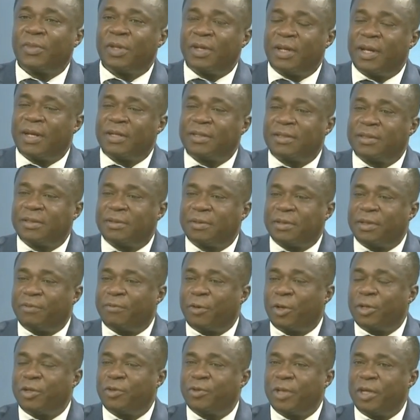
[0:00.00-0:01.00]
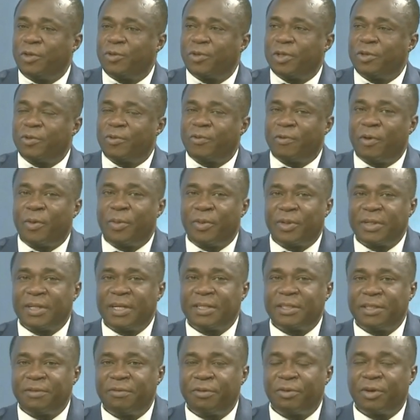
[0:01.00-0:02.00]
Yes, for the 2024
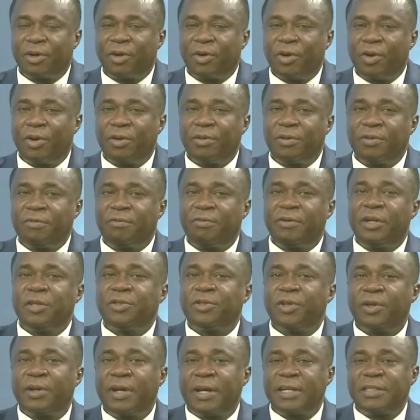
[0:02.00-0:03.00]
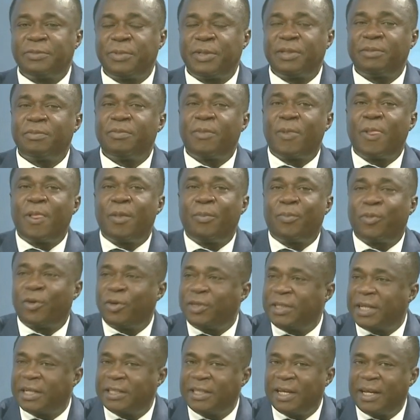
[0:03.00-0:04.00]
budget, if you recall, inflation has been
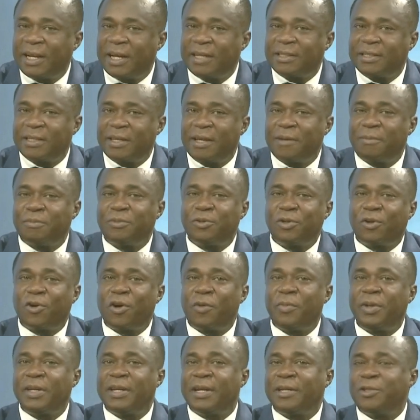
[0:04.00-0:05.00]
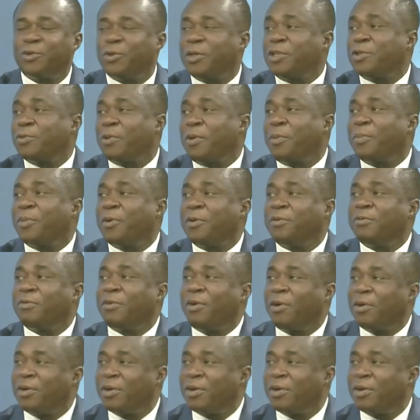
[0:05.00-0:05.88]
projected at to come 21. In at 21.4.